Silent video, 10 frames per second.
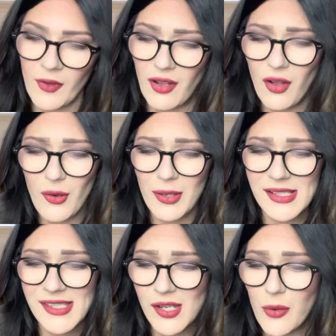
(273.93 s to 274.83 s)
Oh, it's
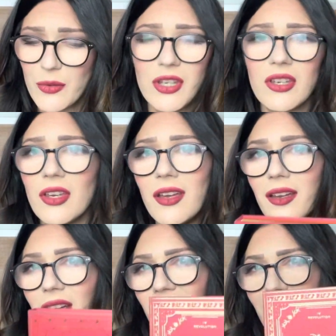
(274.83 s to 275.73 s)
so
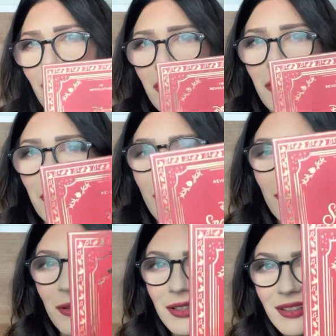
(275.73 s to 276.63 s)

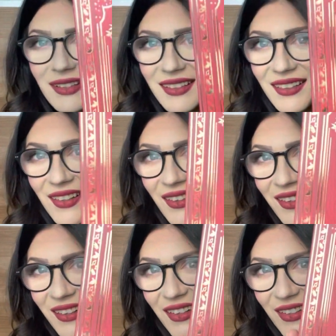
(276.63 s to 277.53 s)
cute.
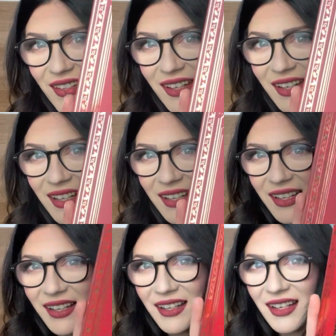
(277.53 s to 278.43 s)
Look.
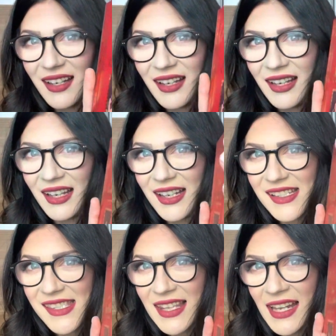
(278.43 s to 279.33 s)

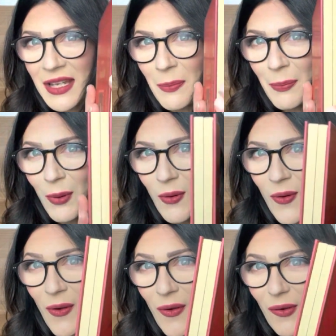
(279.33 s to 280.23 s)
It's like
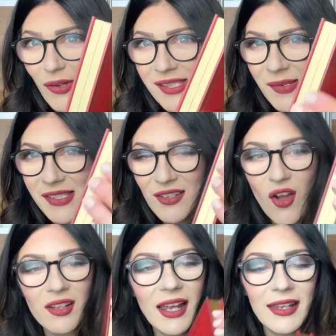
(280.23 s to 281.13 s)
books. It's
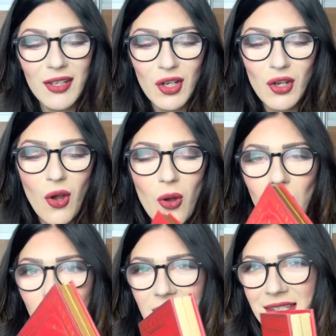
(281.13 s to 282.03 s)
got like
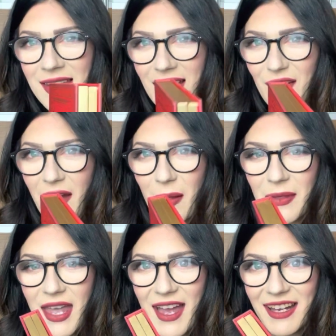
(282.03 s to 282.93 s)
gold around
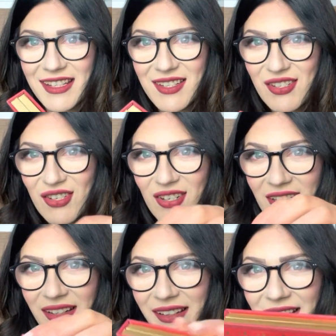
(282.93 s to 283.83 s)
the edge
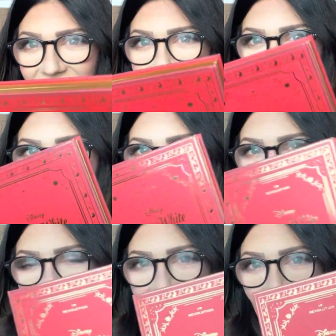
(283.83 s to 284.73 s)

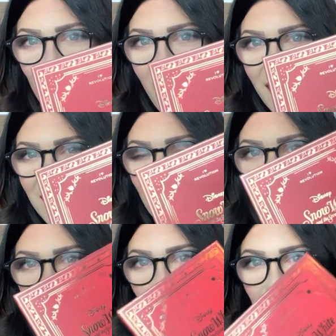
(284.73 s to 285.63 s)
and then red and
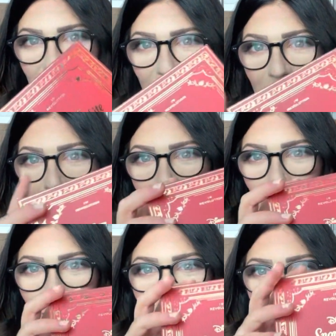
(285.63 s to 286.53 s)
gold on the
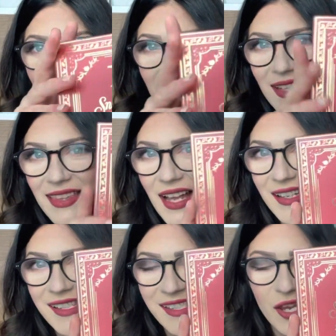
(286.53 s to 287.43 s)
front. That
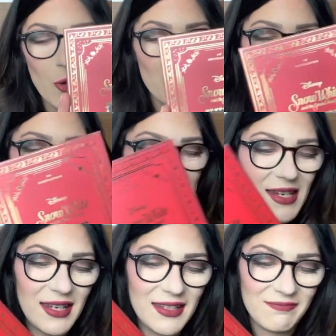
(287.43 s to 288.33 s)
is so
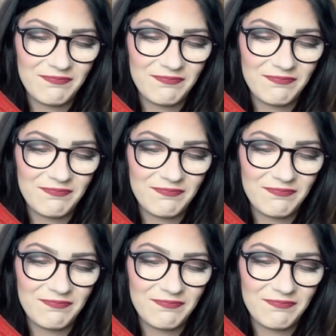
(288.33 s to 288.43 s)
pretty.